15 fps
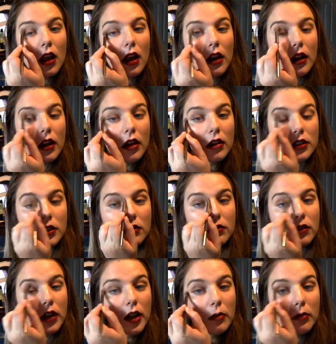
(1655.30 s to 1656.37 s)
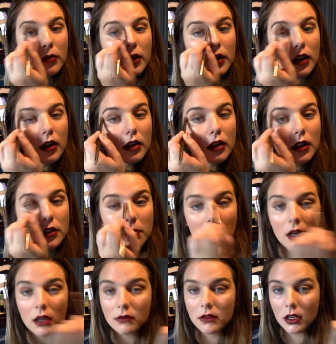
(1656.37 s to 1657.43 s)
And it also will help blend out this
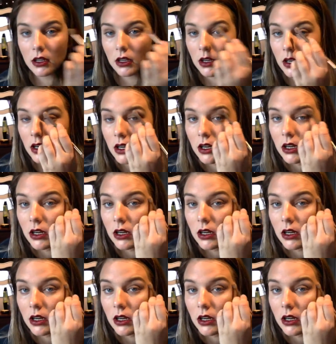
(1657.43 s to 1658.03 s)
bottom color.